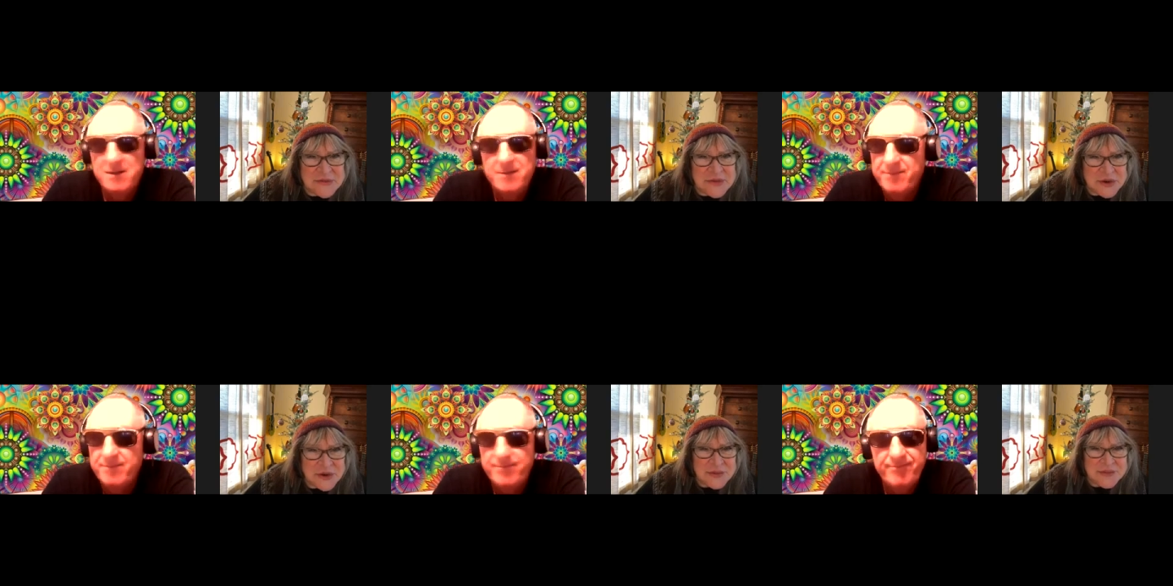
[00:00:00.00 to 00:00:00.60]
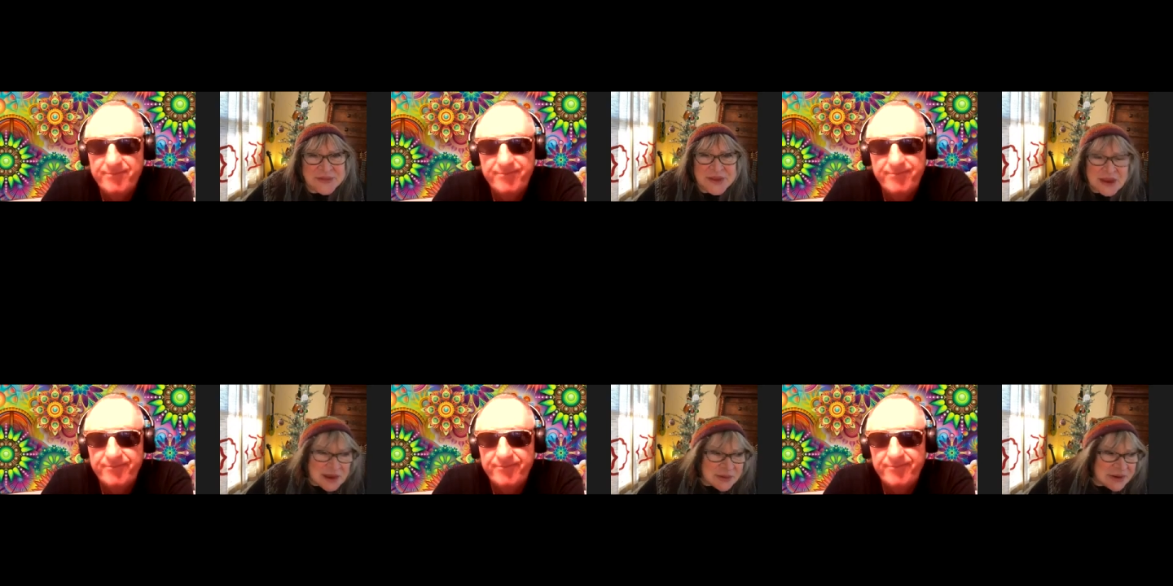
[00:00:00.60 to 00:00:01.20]
Speaker 1: you know,
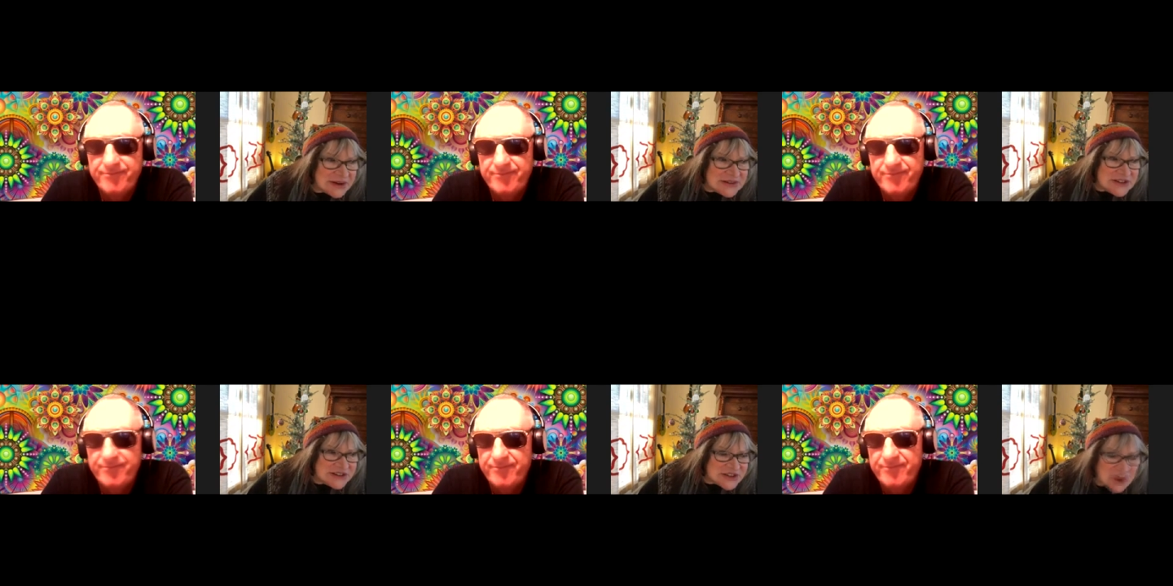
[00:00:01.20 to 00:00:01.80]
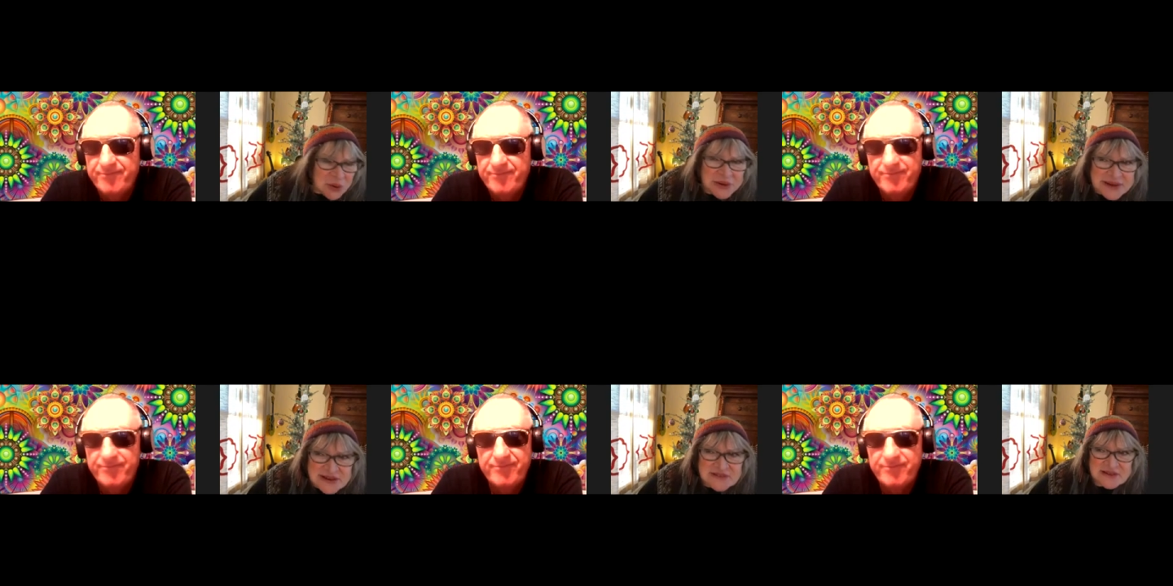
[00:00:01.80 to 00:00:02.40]
because it's so
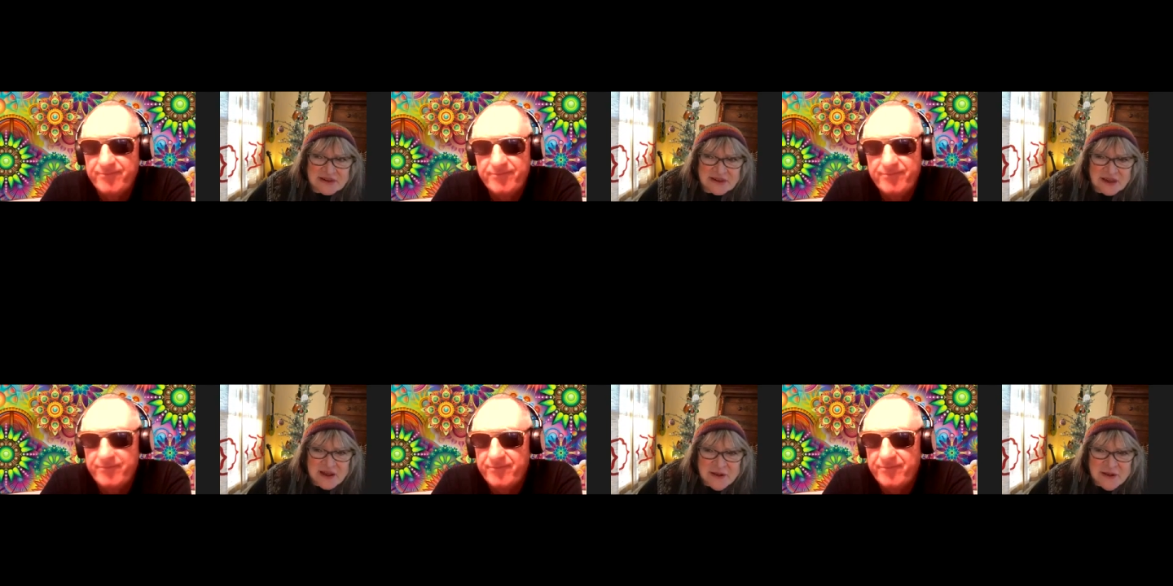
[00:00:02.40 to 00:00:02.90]
easy.